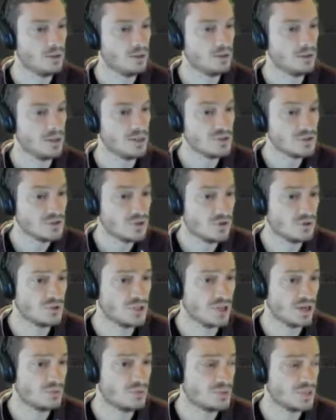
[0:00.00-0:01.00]
It's
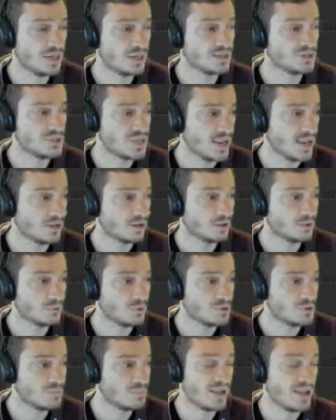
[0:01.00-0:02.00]
associated with that container,
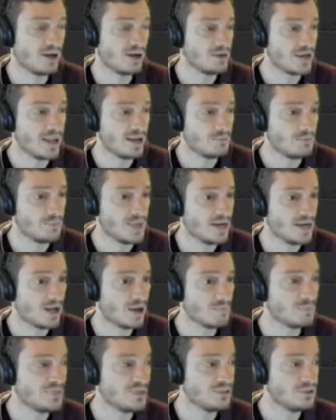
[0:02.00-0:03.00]
which may or may
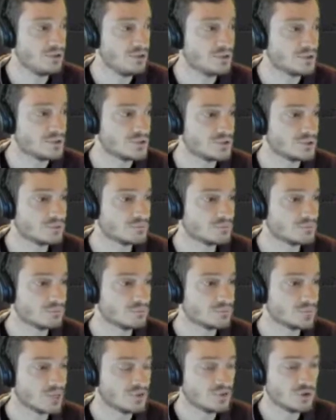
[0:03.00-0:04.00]
not be in use.
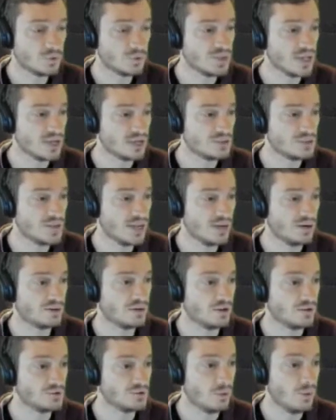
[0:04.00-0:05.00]
And so when that container
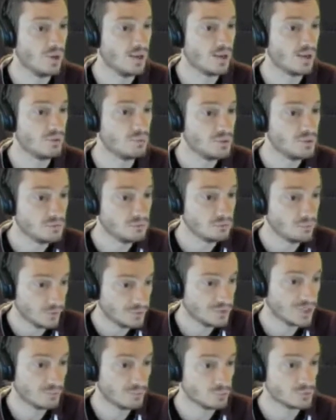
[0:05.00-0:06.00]
goes away, we
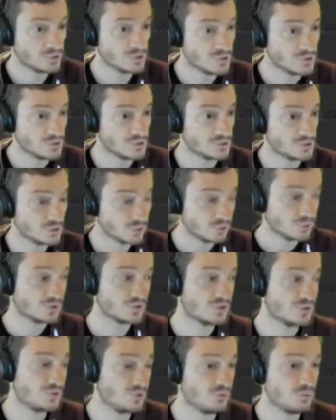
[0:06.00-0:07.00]
want that persistent
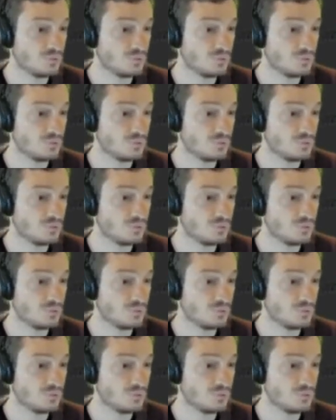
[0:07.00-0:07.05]
storage to,